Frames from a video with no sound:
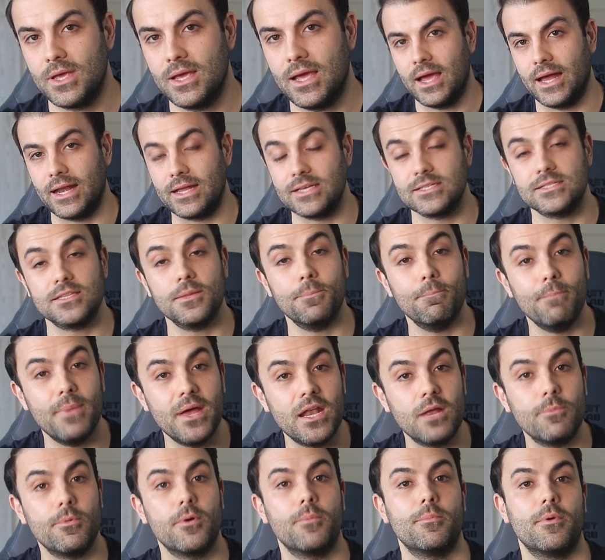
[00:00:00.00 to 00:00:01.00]
and it's the
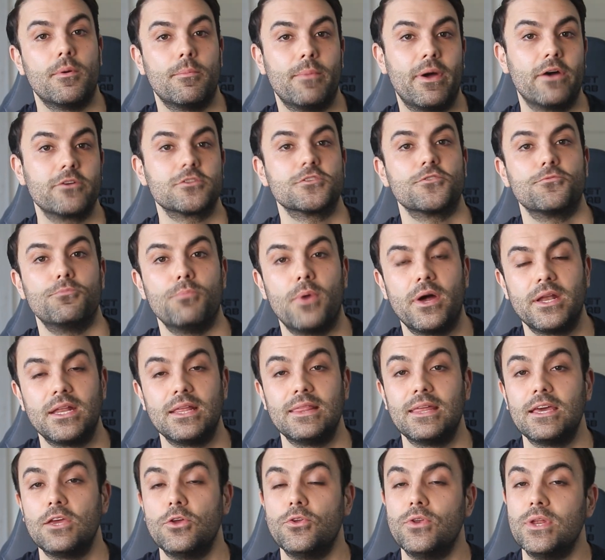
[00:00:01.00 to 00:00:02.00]
minimum amount of money
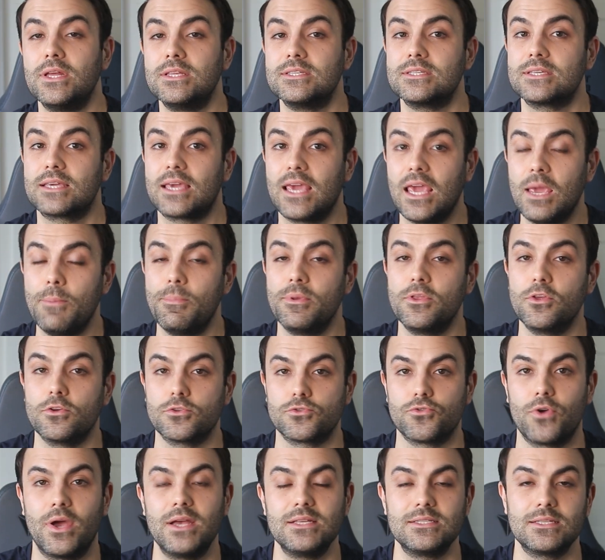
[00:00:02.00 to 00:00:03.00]
that you need to keep in your
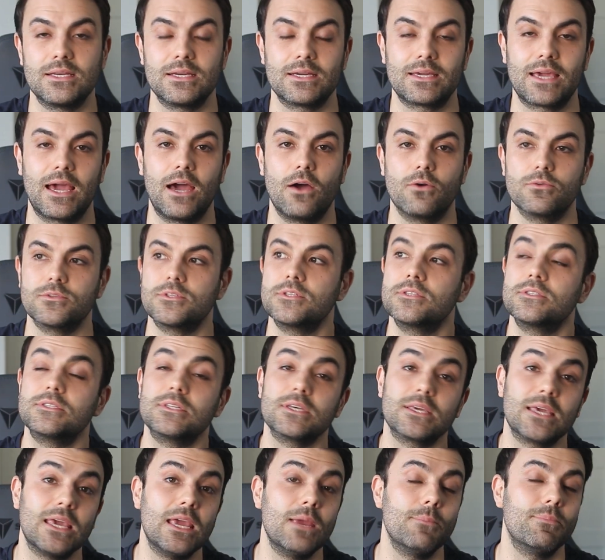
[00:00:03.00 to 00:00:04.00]
trading account to
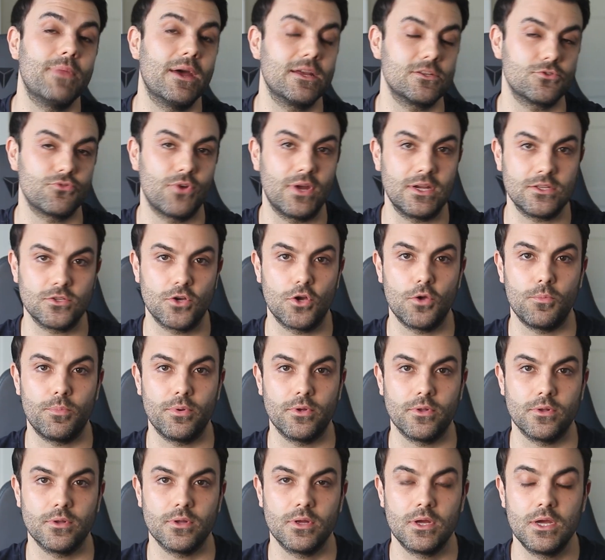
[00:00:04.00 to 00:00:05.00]
keep that trade
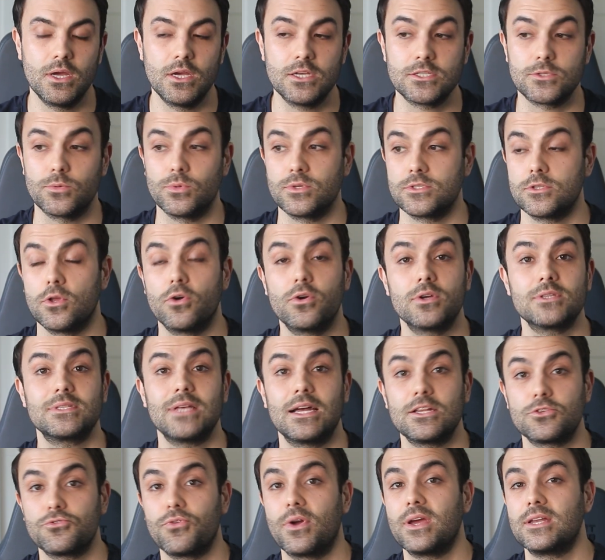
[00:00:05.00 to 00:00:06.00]
open. So as long as
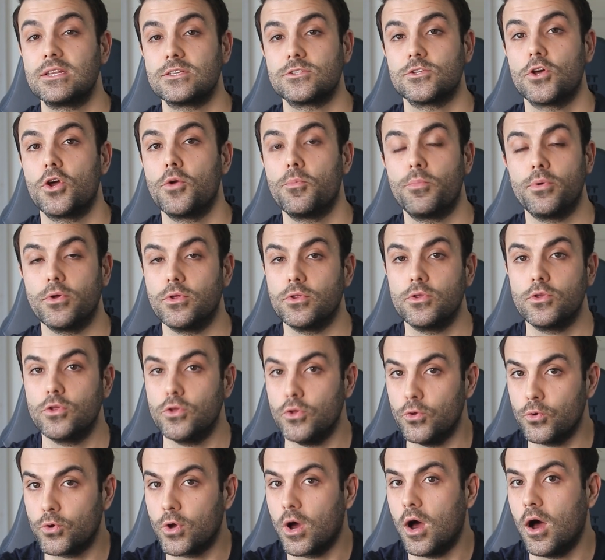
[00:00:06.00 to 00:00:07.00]
that trade is open,
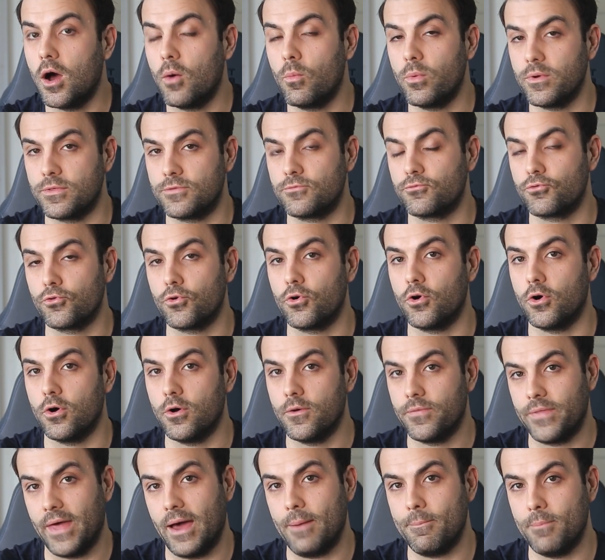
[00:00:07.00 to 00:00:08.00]
you can't withdraw
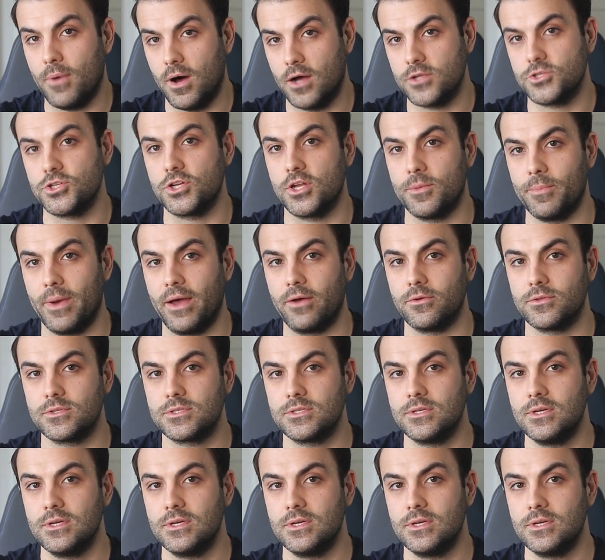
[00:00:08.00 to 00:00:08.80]
that margin amount.